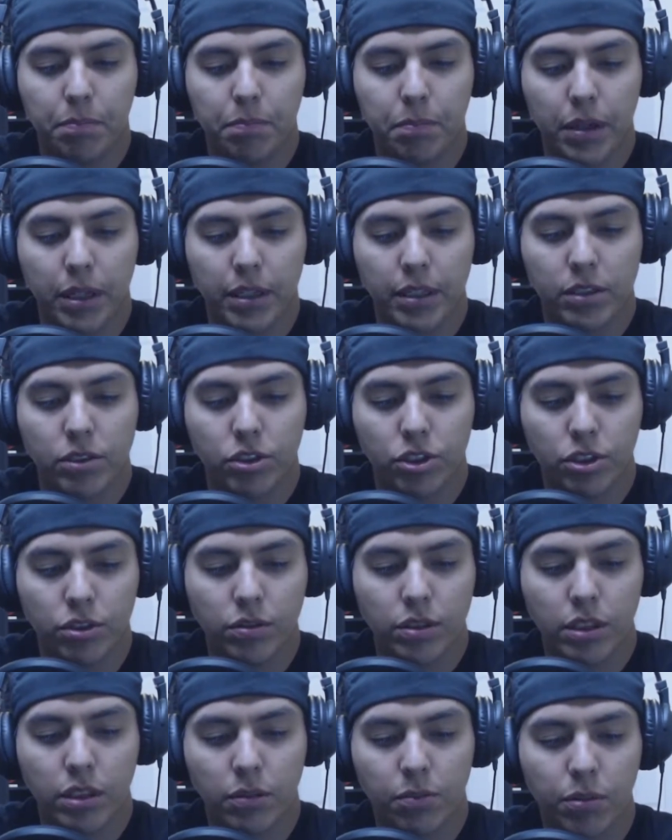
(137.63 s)
But in
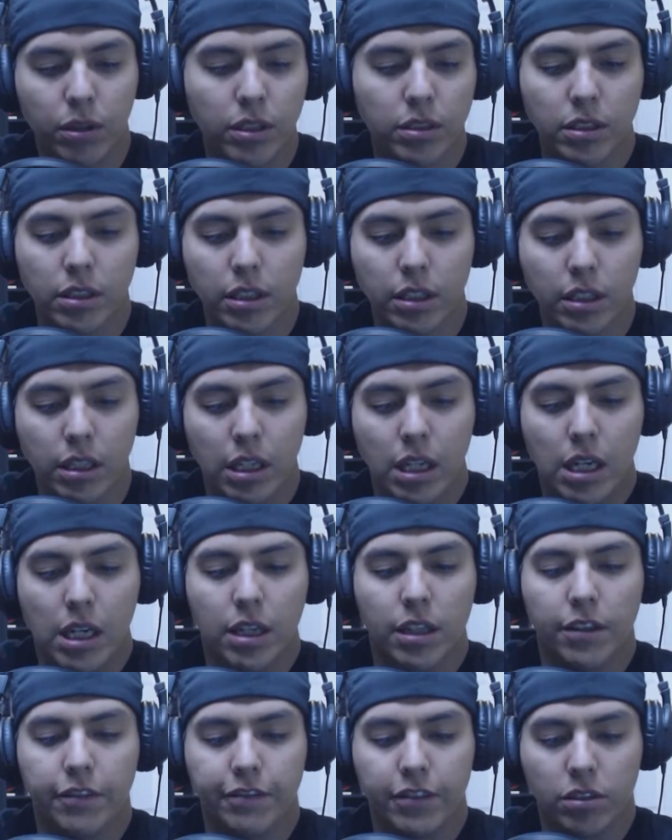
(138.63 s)
choosing the president,
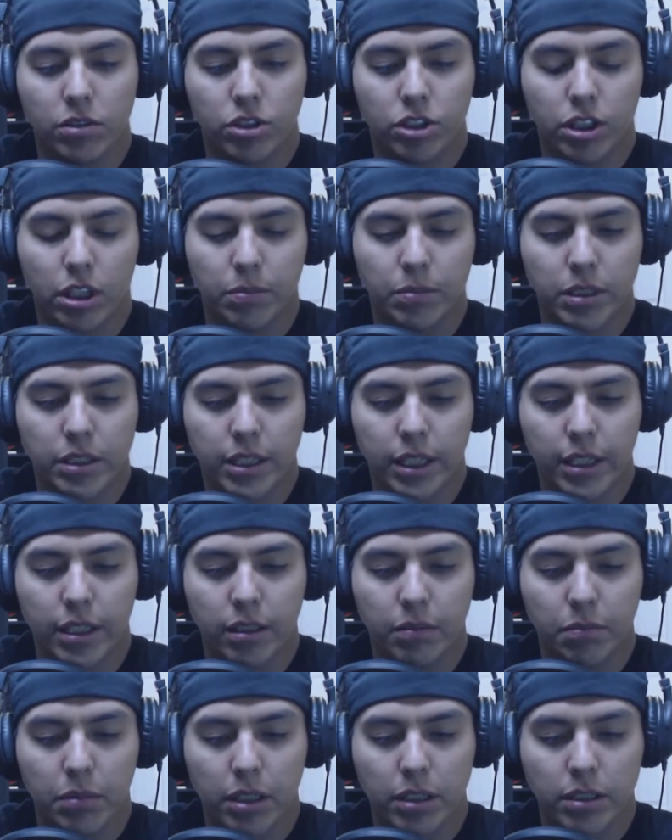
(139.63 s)
the vote shall be
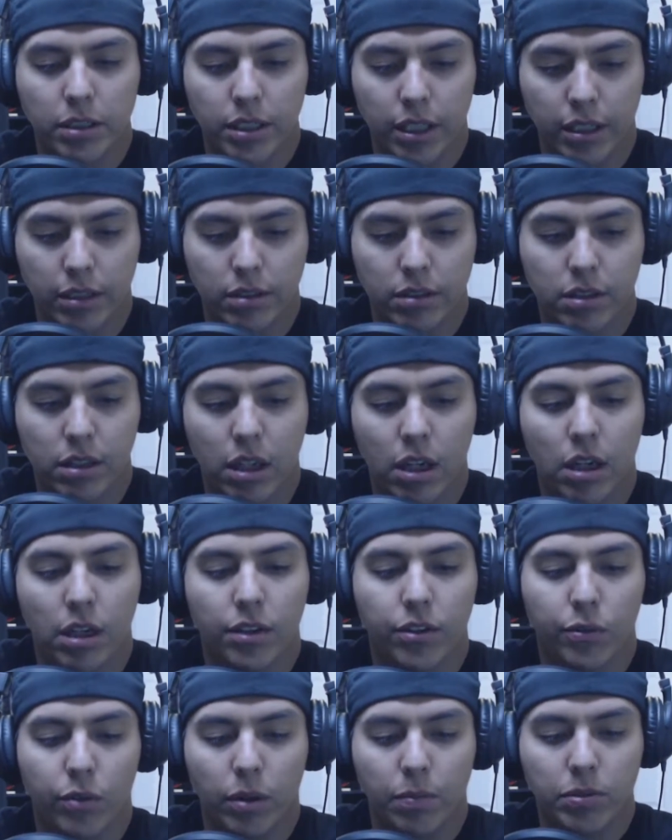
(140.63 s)
taken by states,
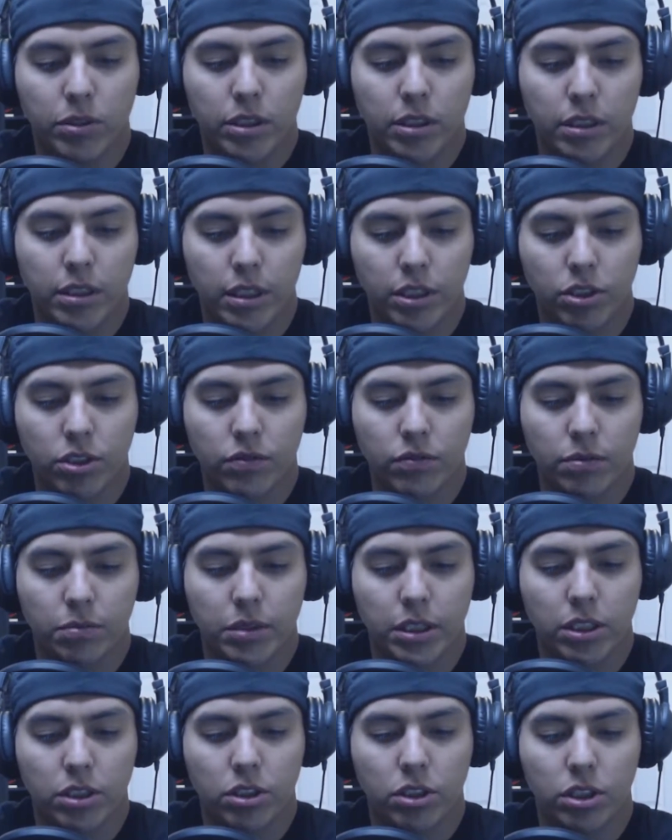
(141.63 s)
the representation from
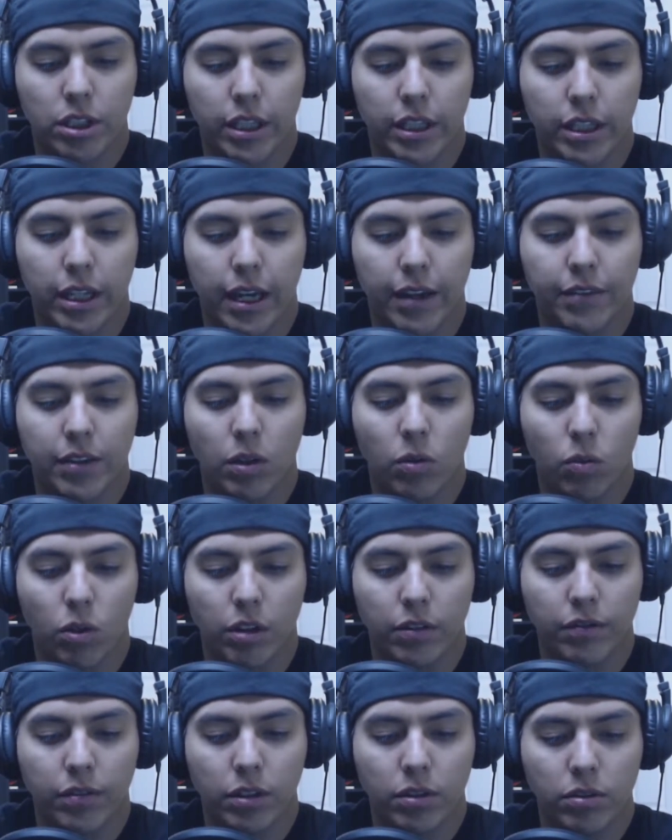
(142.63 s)
each state having
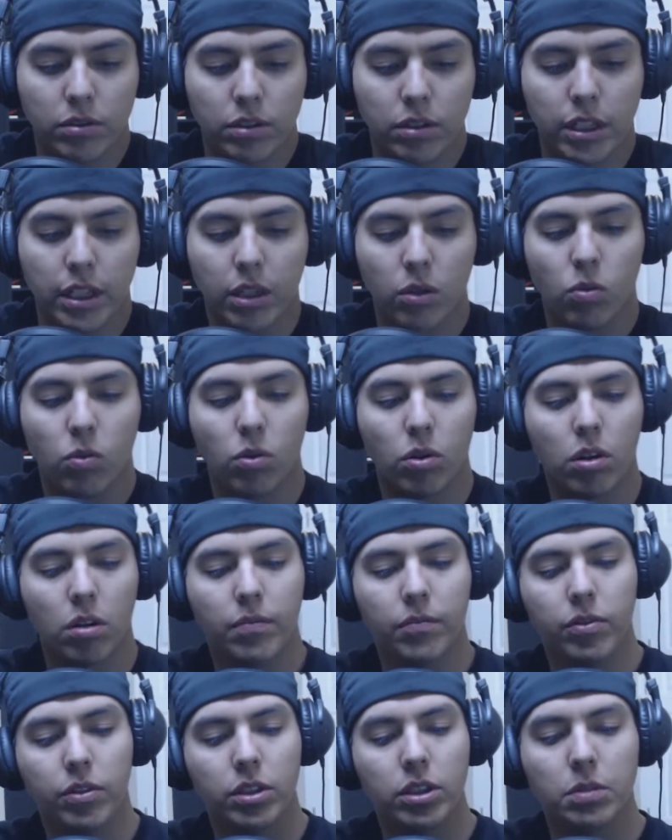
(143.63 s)
1 vote. A
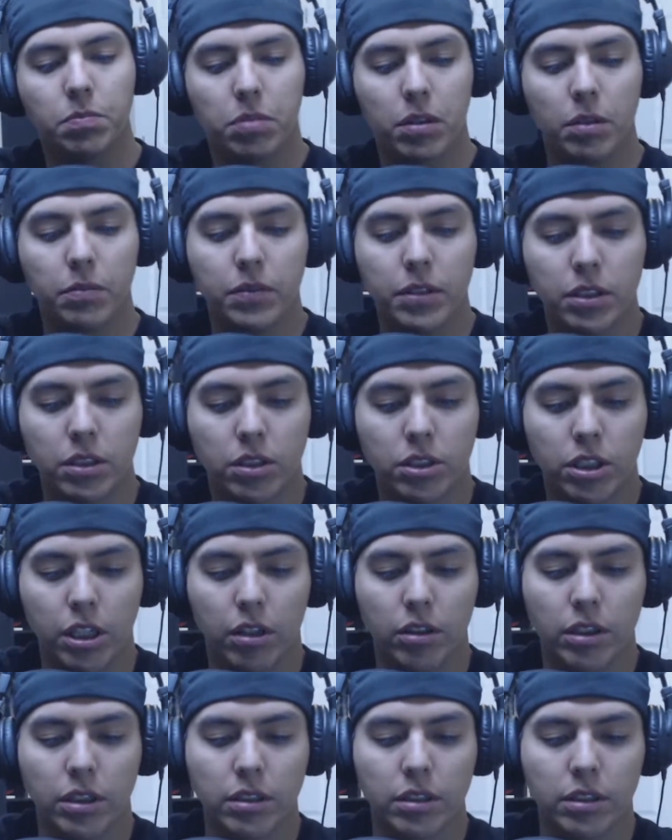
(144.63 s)
quorum for this purpose
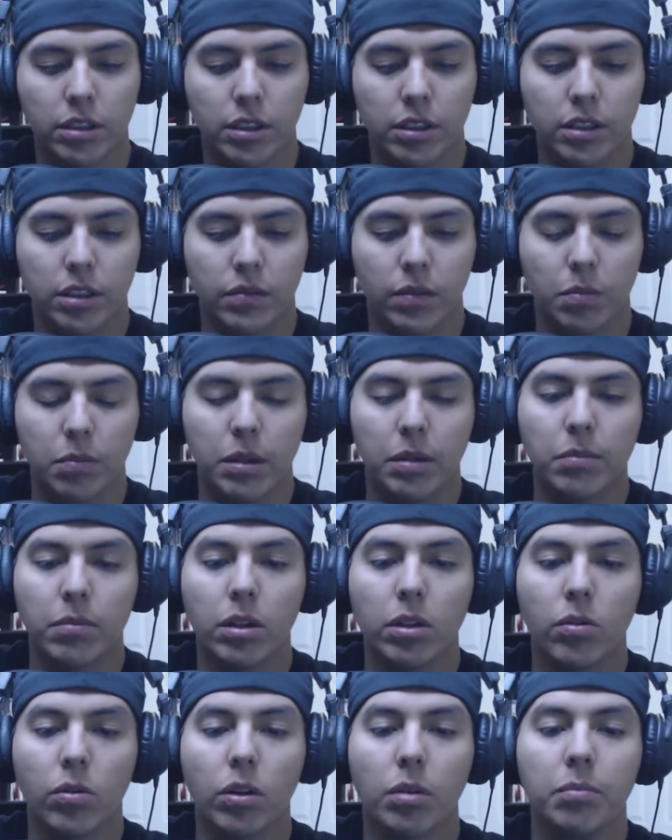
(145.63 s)
shall consist of a
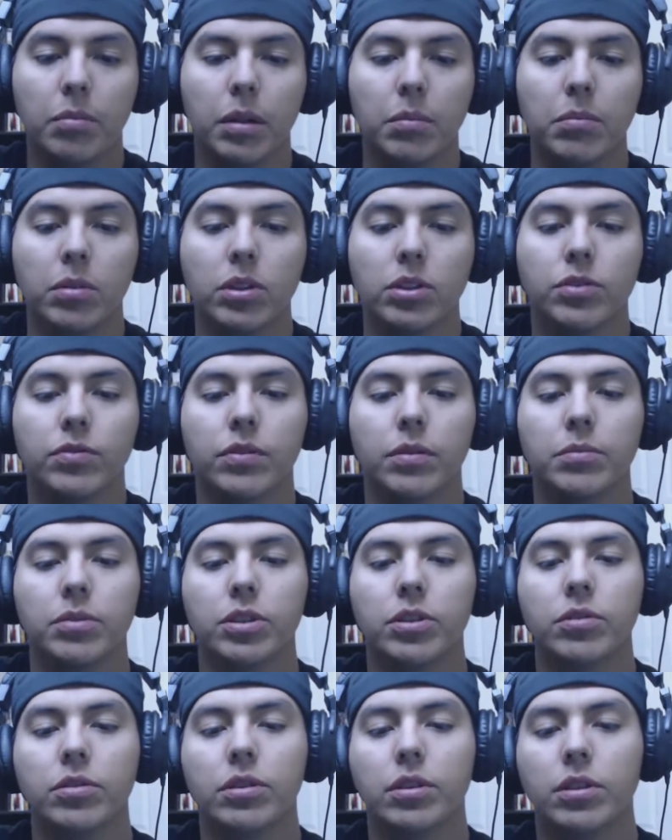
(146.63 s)
member or members from
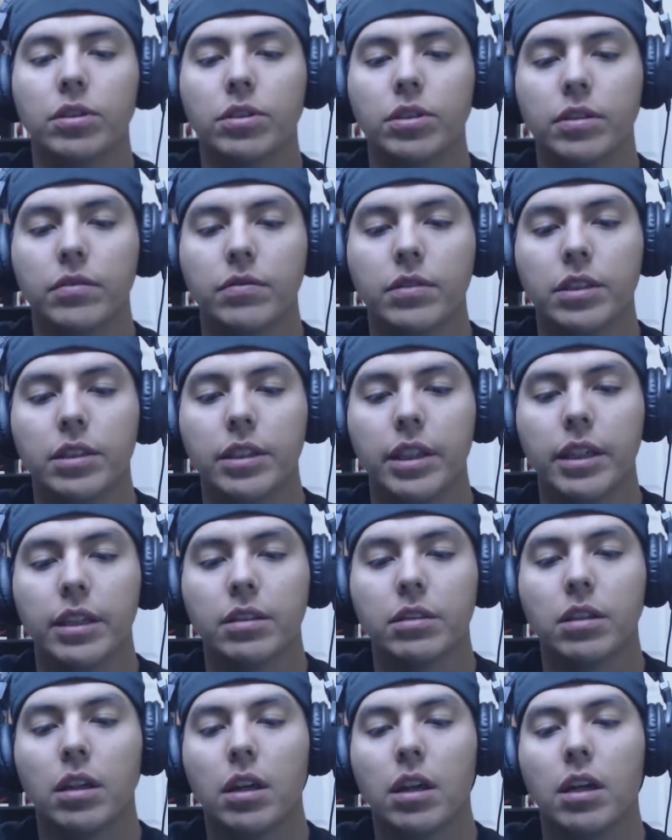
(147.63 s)
2/3 of the
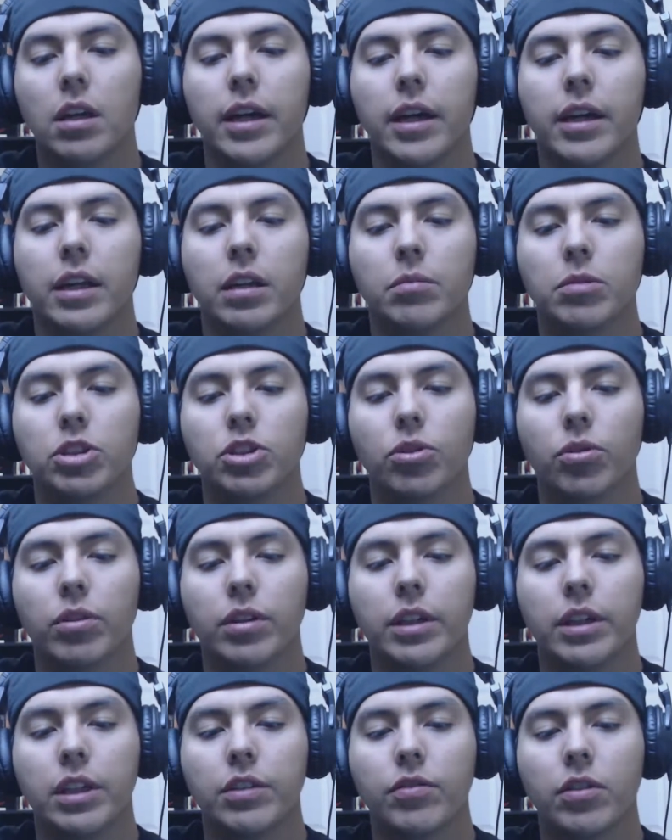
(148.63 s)
states, and a
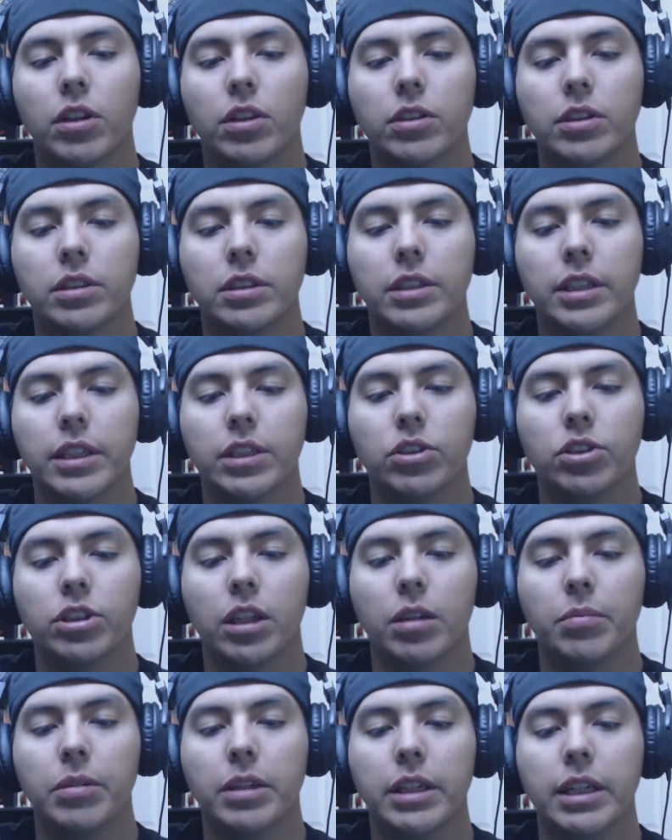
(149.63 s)
majority of all the states
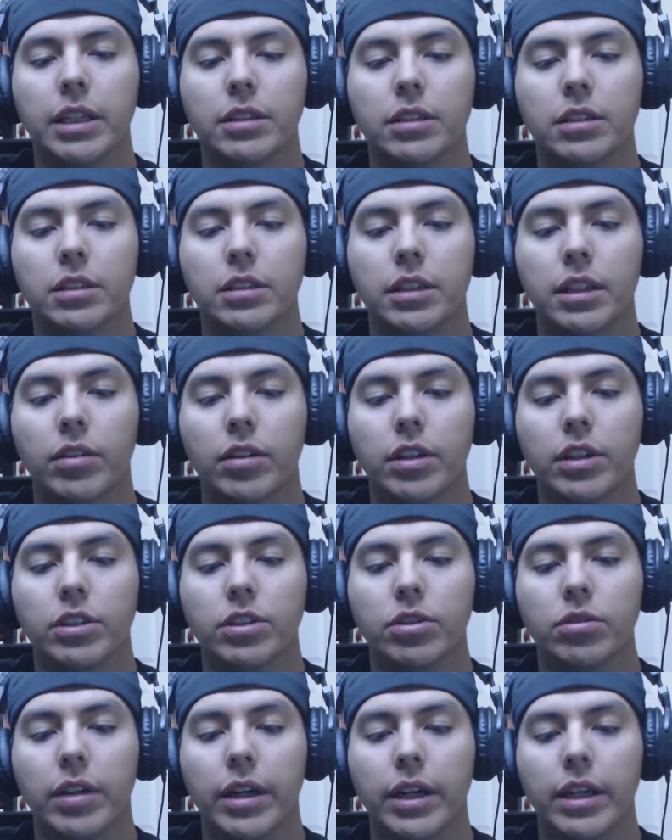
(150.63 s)
shall be necessary
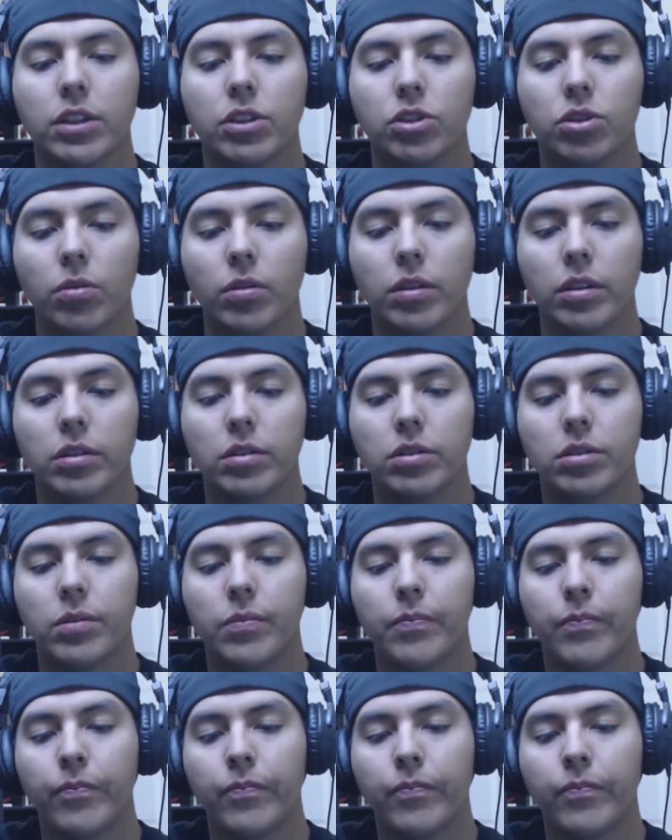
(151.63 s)
to a choice.